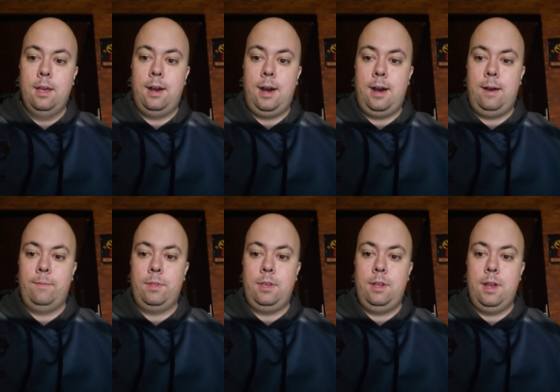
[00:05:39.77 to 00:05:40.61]
I
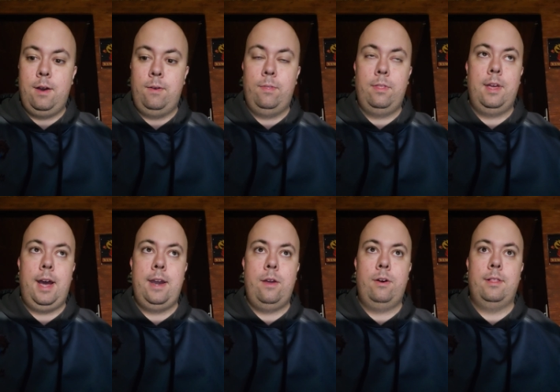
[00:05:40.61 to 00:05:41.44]
know
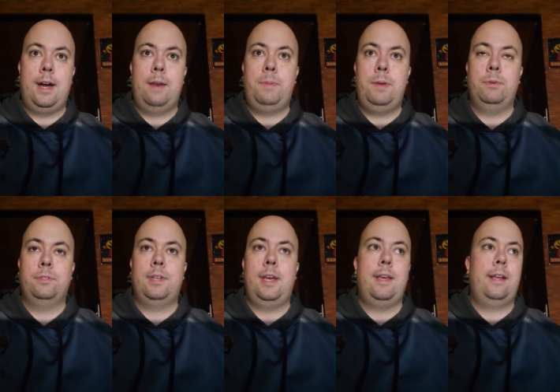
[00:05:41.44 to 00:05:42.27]
a lot of people
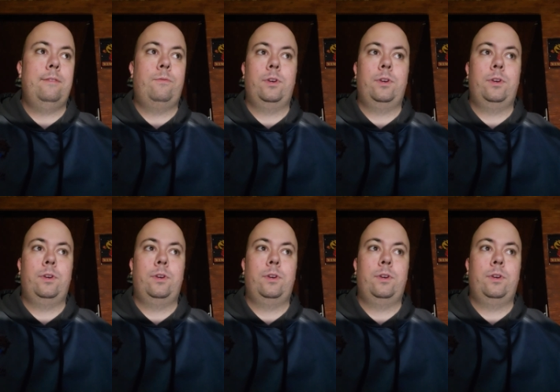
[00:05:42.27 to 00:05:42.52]
say that,